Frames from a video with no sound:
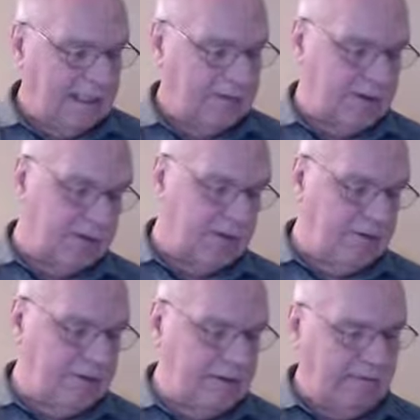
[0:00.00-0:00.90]
So
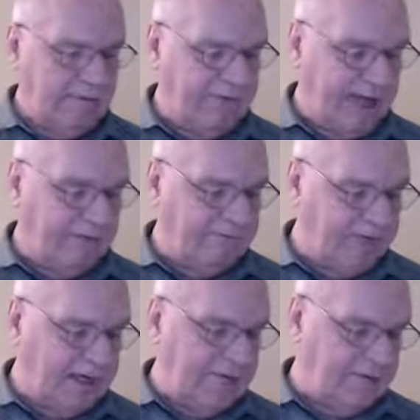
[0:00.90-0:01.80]
Joseph found
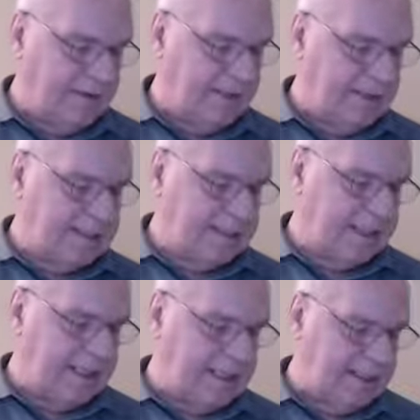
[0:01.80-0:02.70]
favor in his
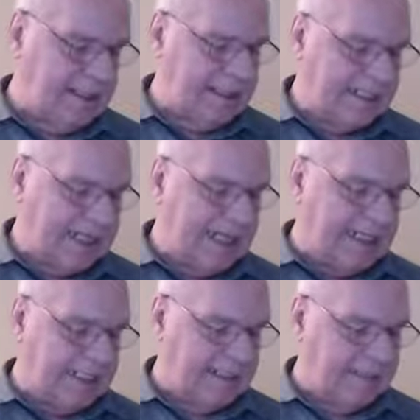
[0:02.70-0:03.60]
sight and
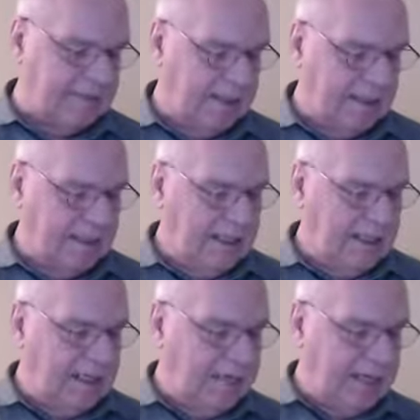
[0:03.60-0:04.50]
attended him.
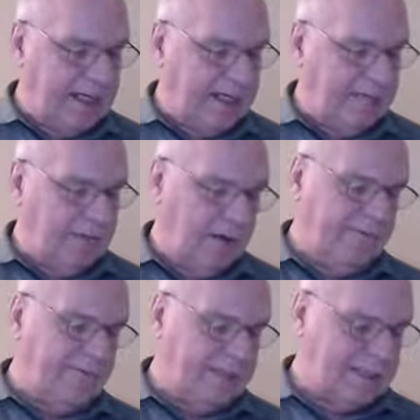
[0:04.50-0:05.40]
He made him
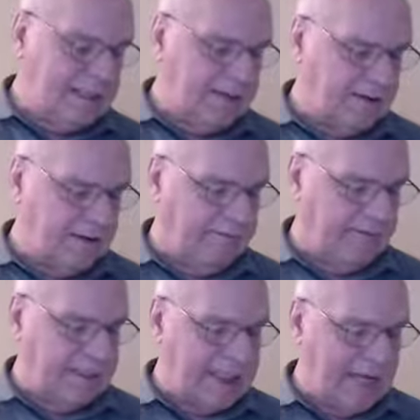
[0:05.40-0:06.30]
overseer of
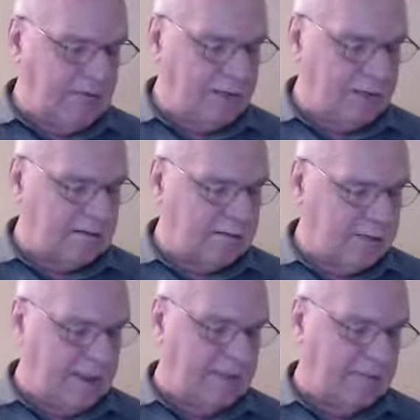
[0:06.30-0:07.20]
his house and
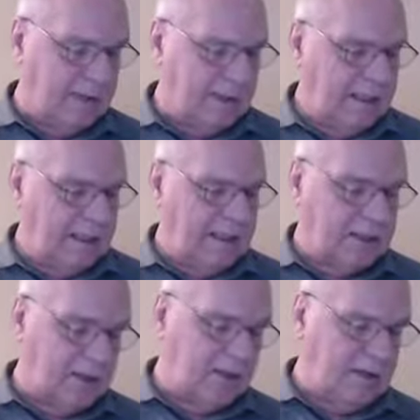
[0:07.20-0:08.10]
put him in
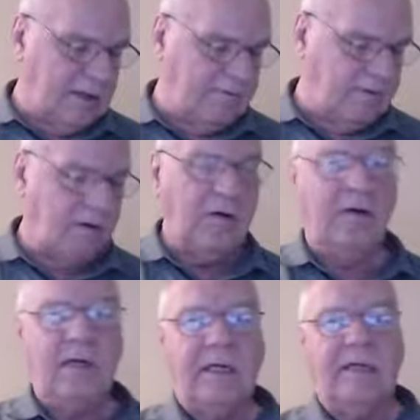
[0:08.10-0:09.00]
charge of
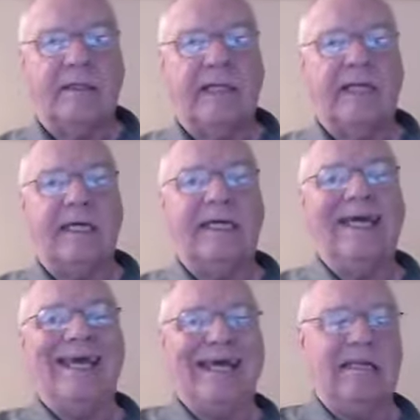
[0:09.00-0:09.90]
all that he
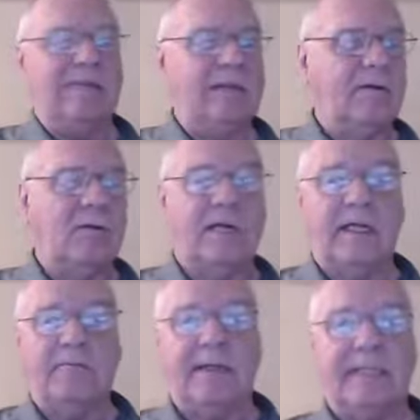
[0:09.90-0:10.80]
had. May the Lord
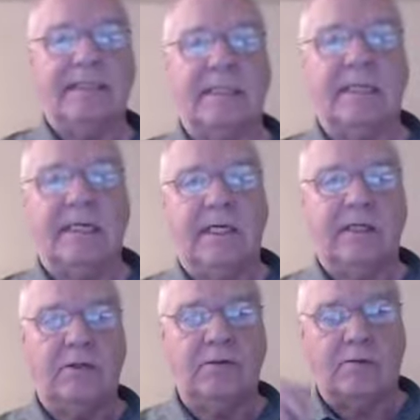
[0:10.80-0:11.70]
add a blessing
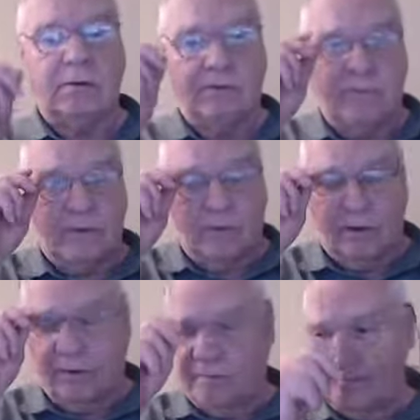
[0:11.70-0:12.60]
to the
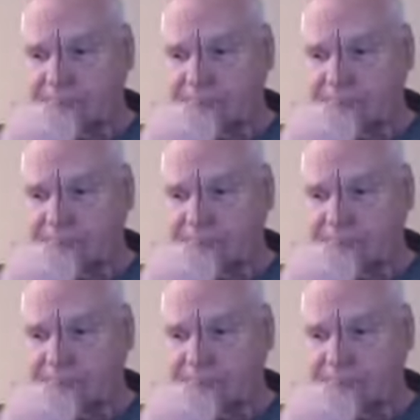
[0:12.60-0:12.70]
word.